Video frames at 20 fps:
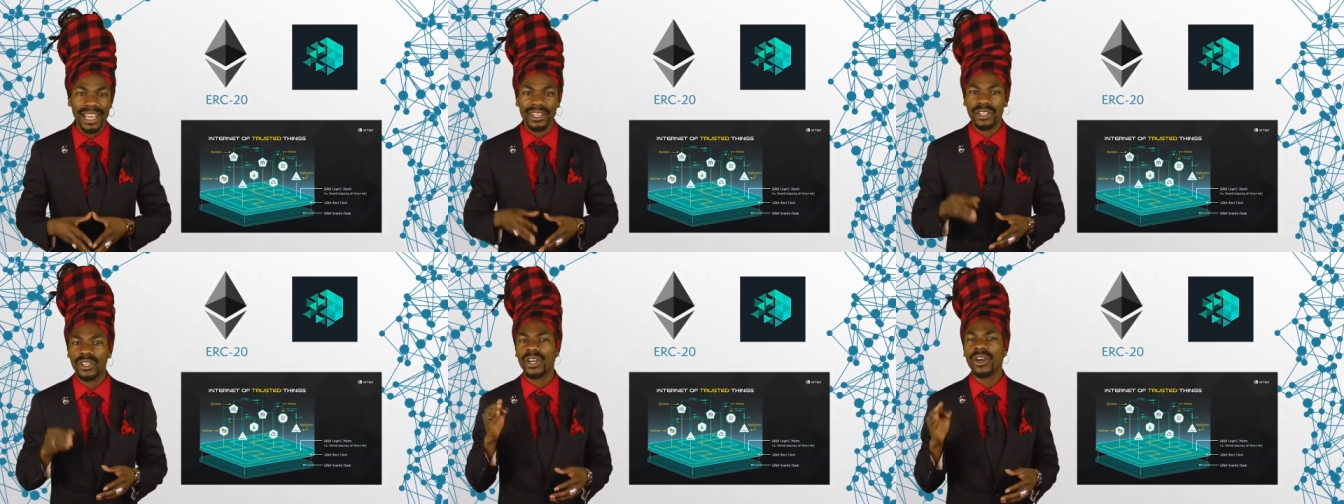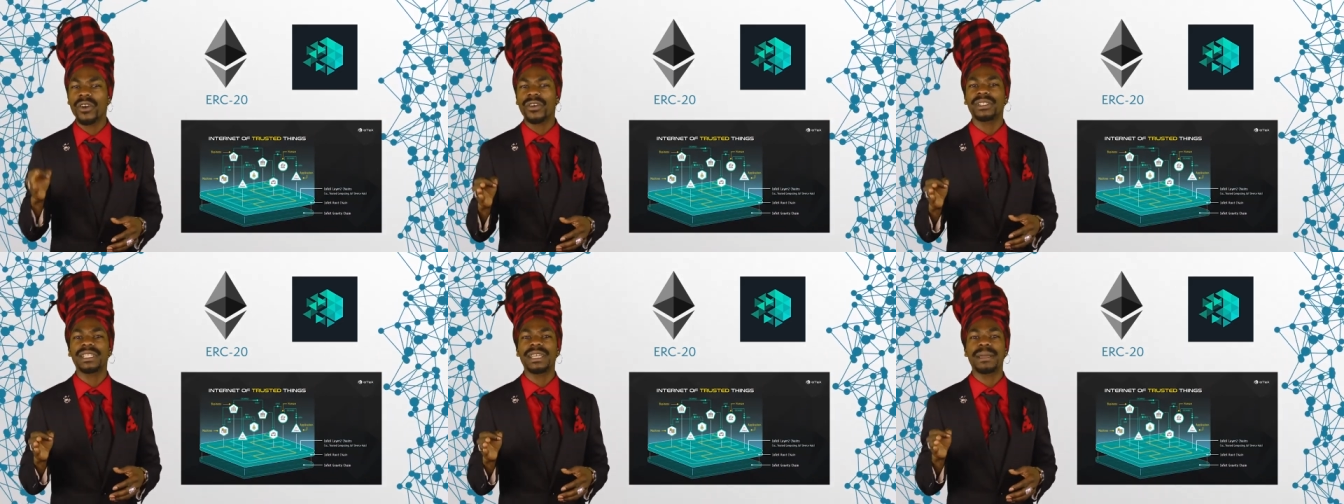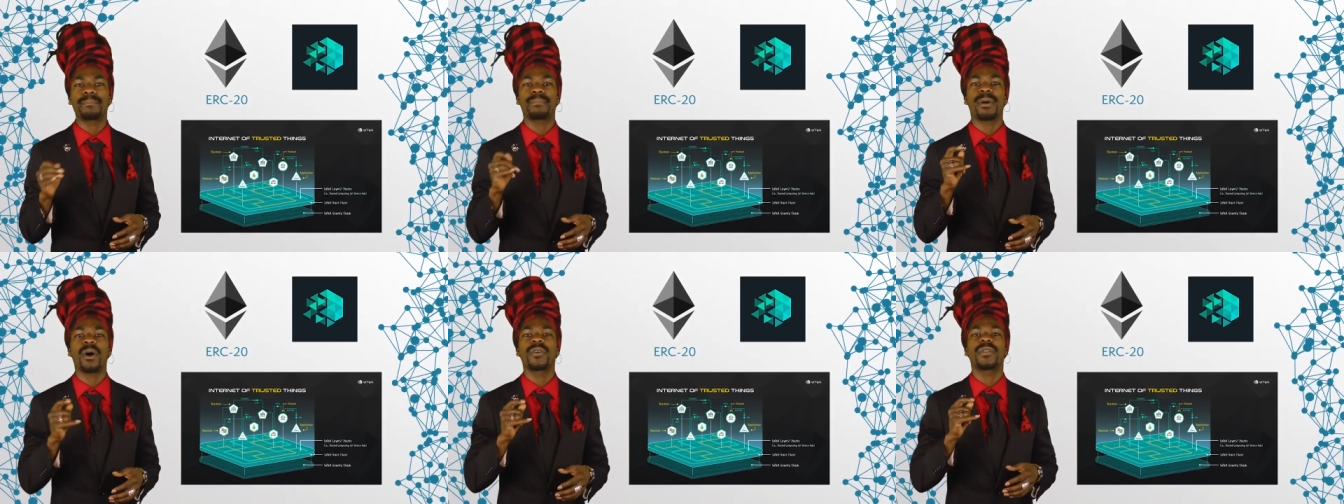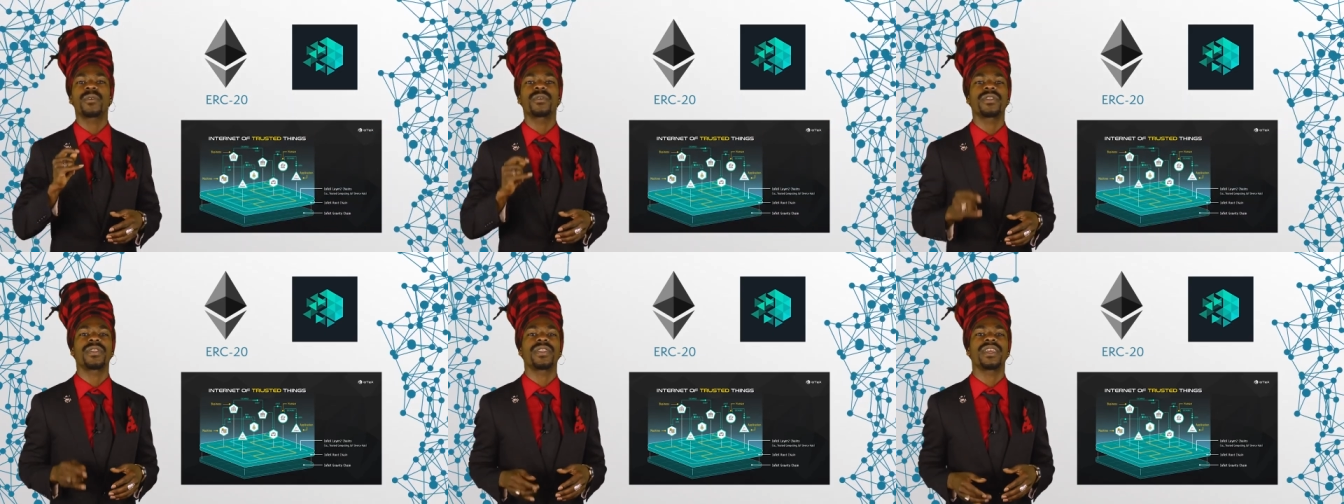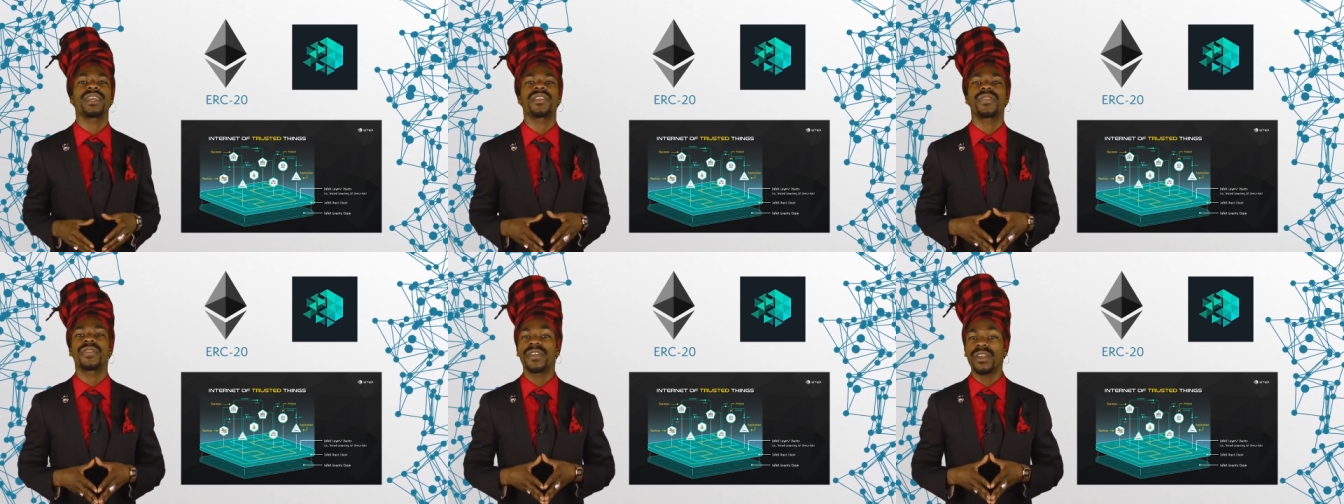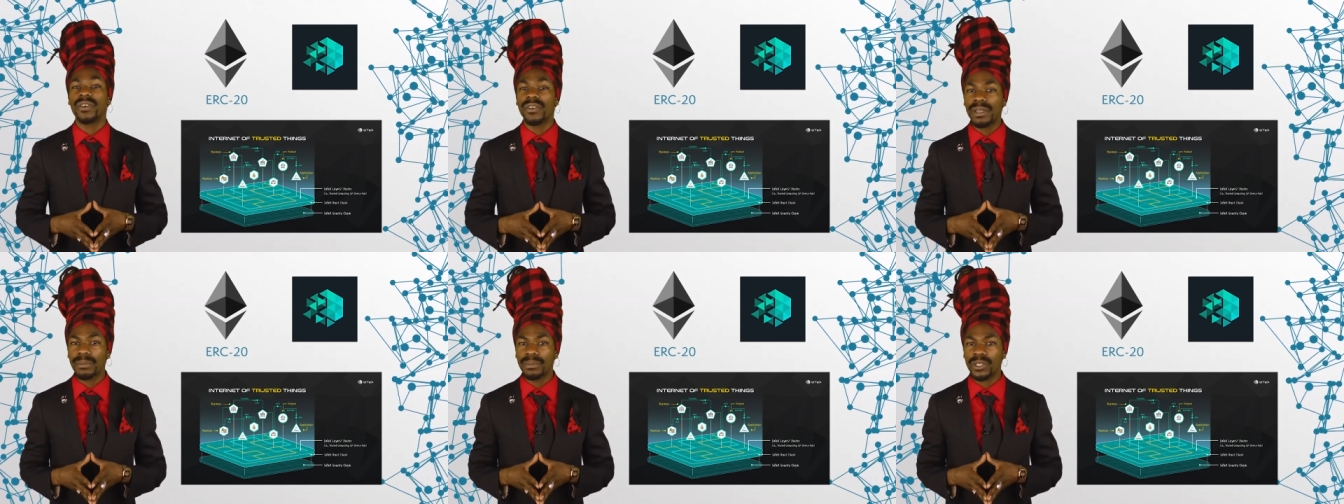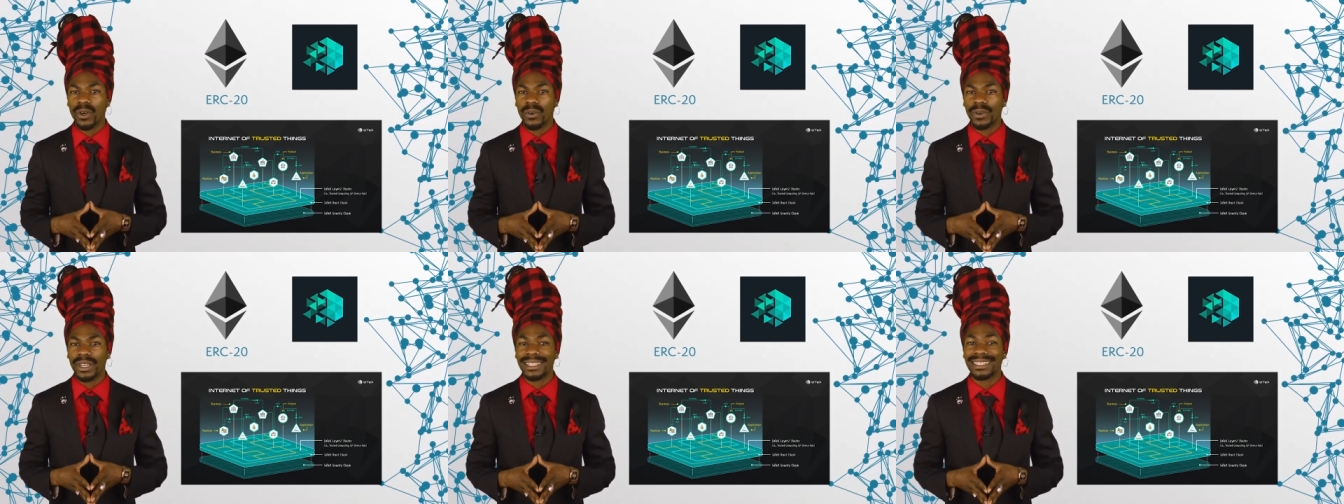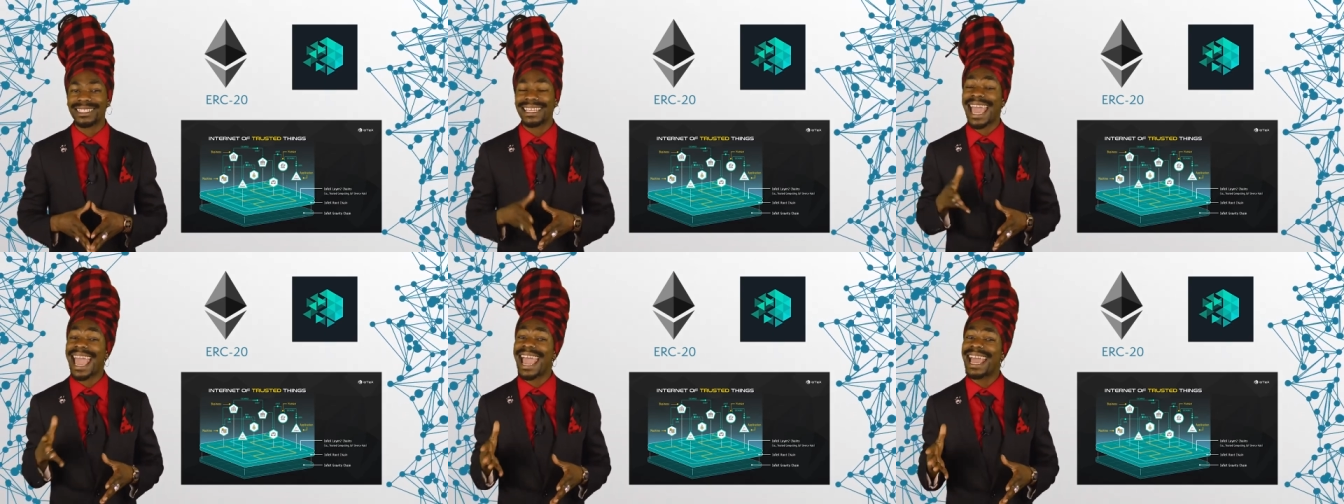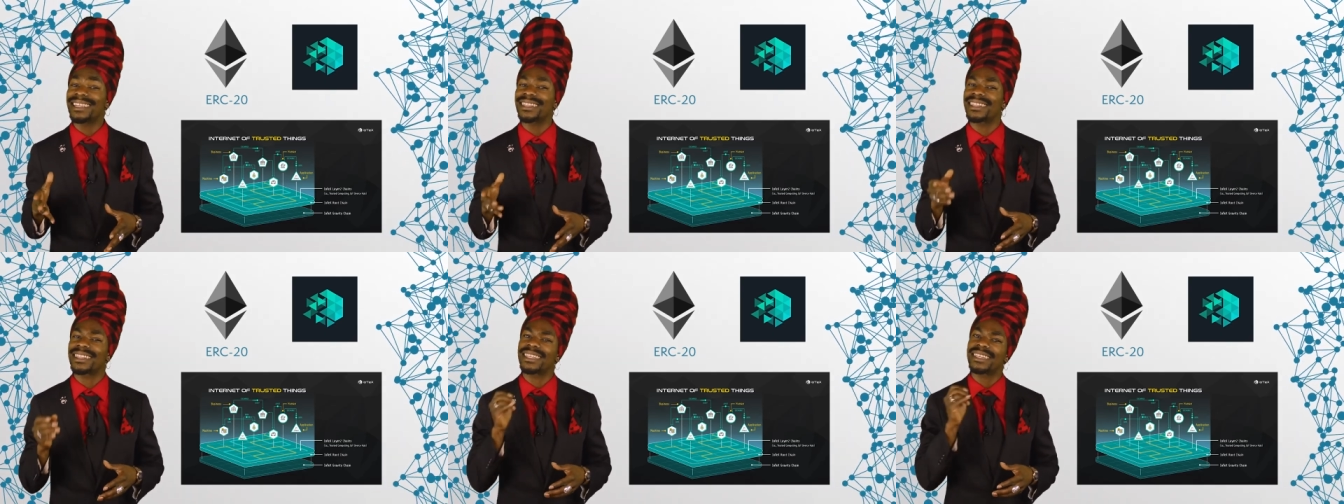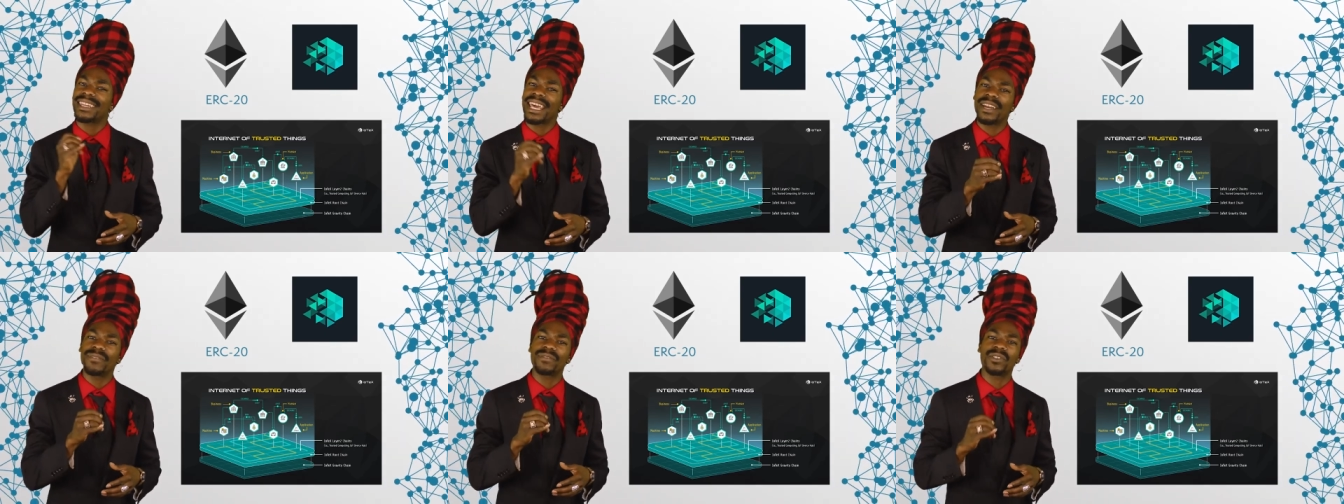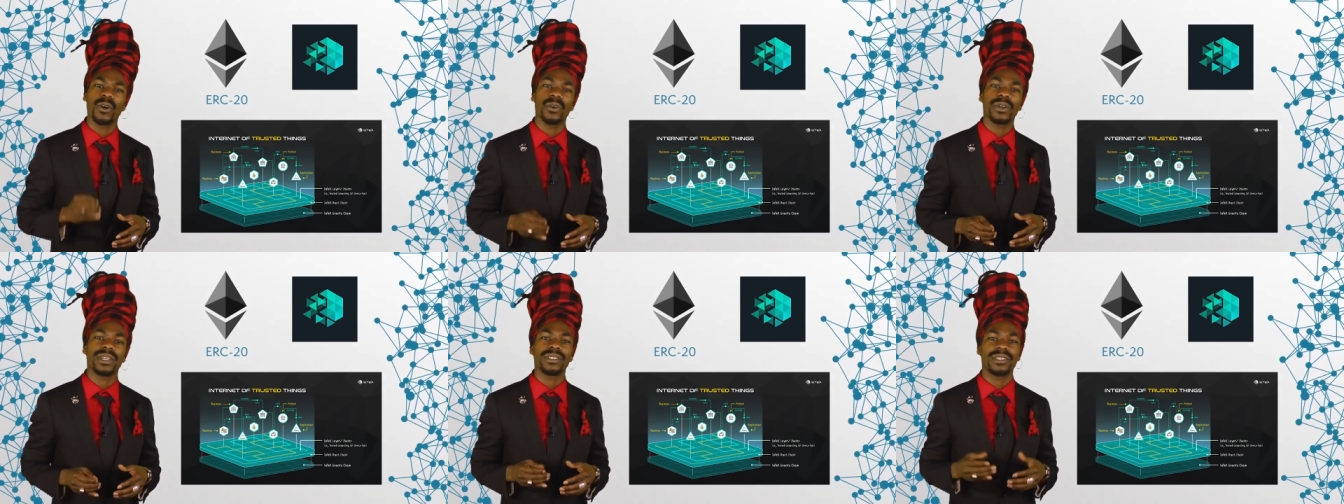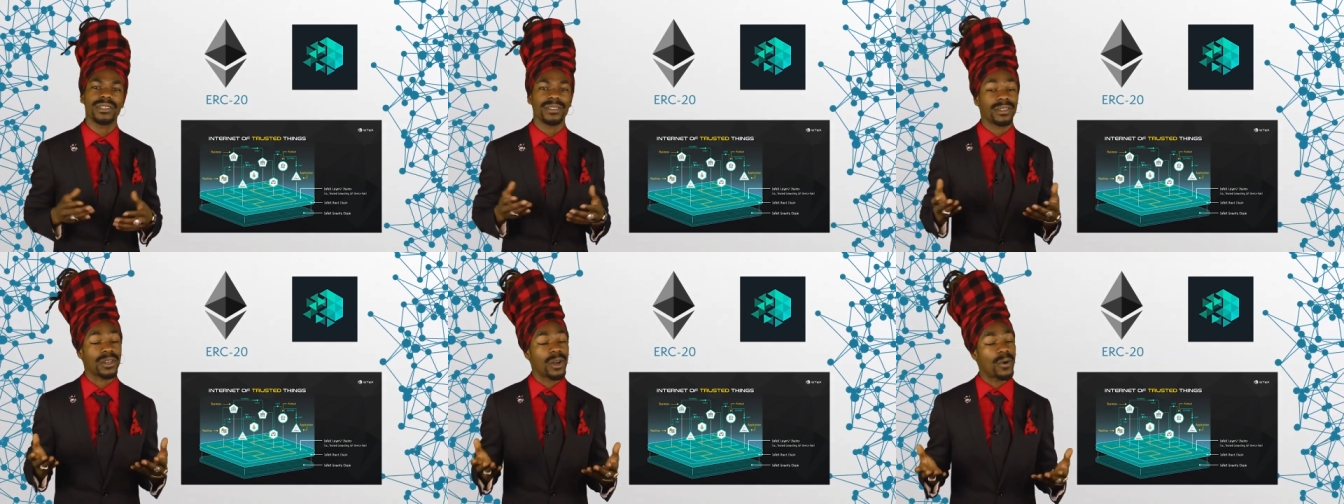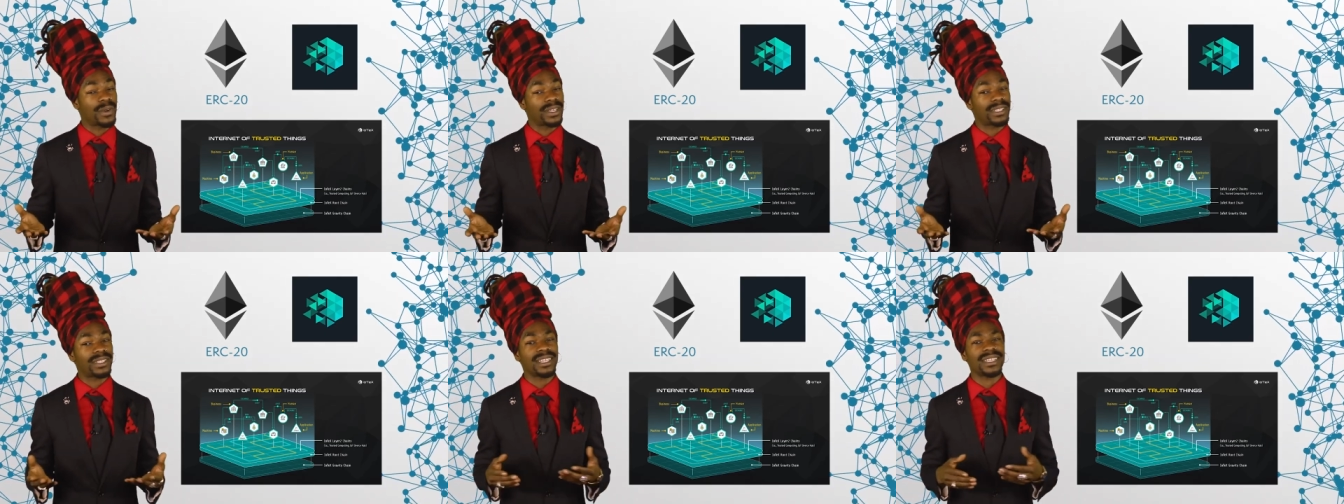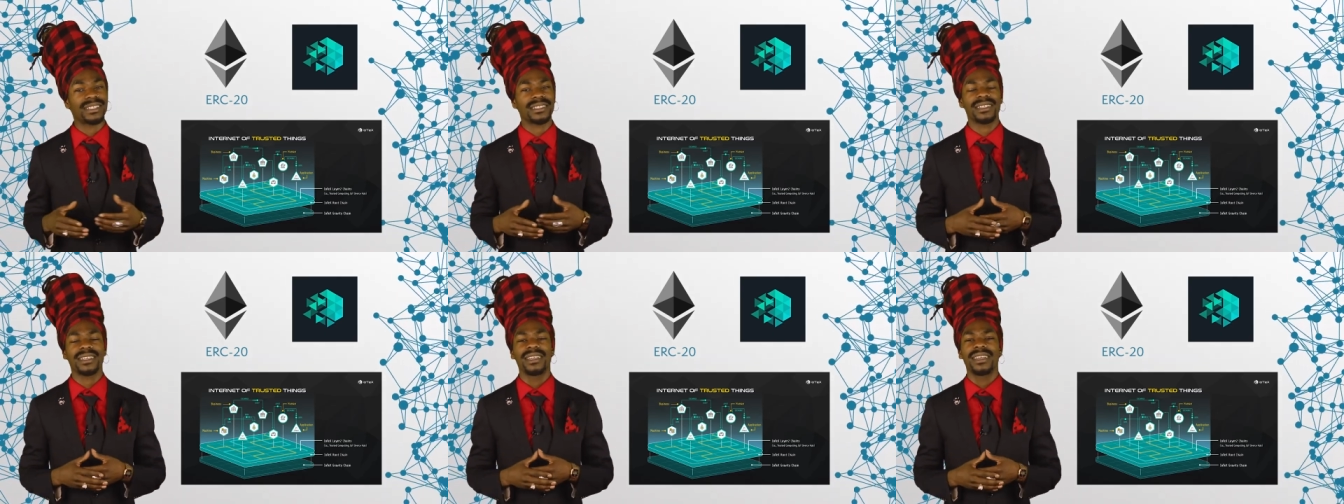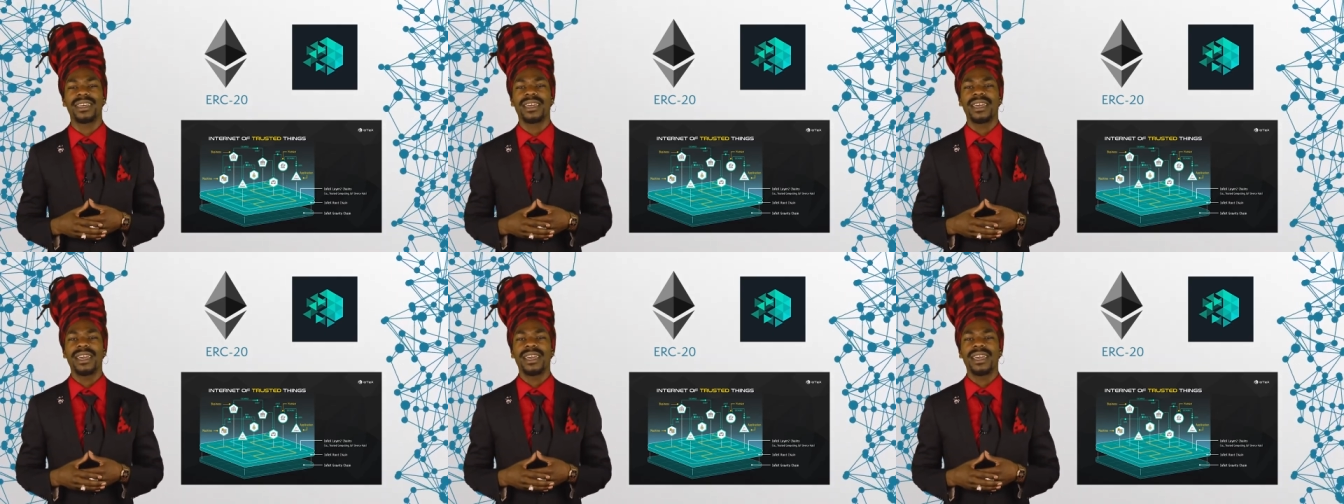and currently both the Ethereum tokens and the native tokens coexist.